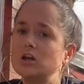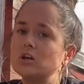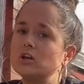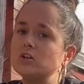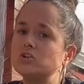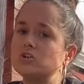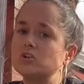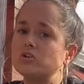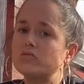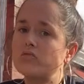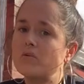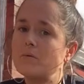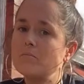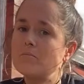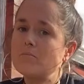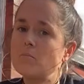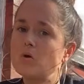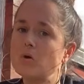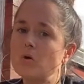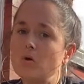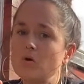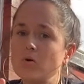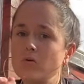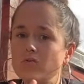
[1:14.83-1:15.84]
to
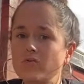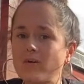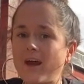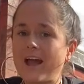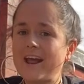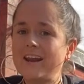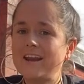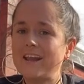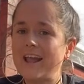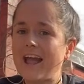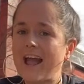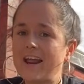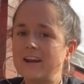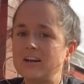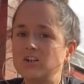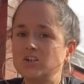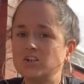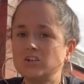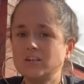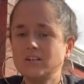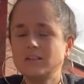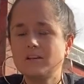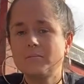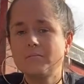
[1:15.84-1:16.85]
remove any
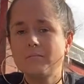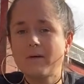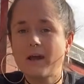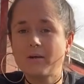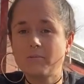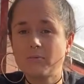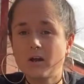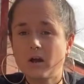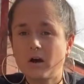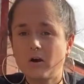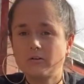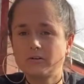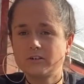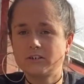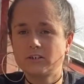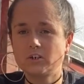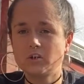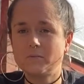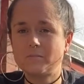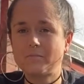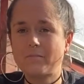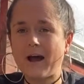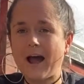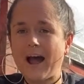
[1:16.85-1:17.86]
energy that may be holding
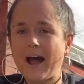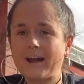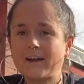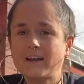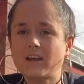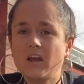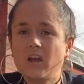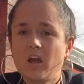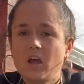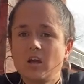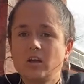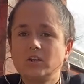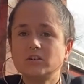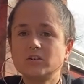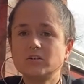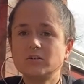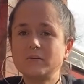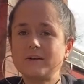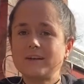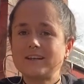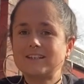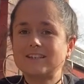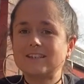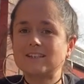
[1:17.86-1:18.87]
you back, to
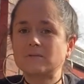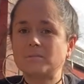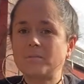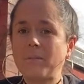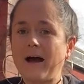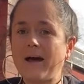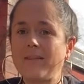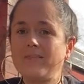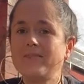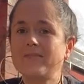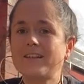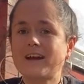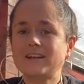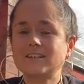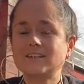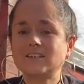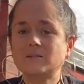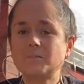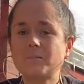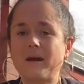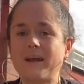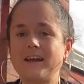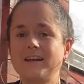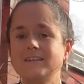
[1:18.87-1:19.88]
expand that
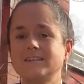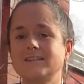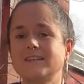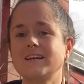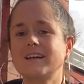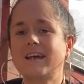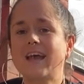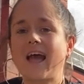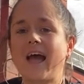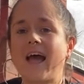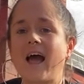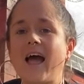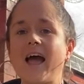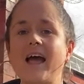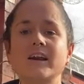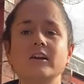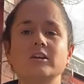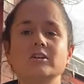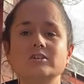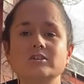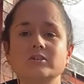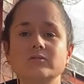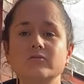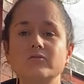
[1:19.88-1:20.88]
space and get
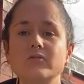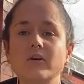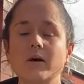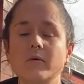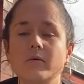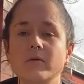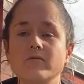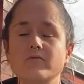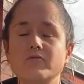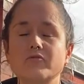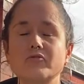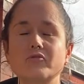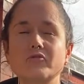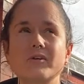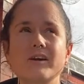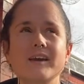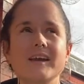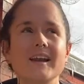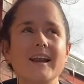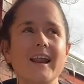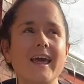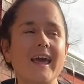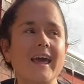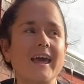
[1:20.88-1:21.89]
energy flowing
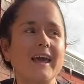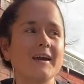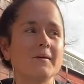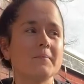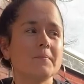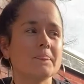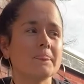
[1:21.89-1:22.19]
freely.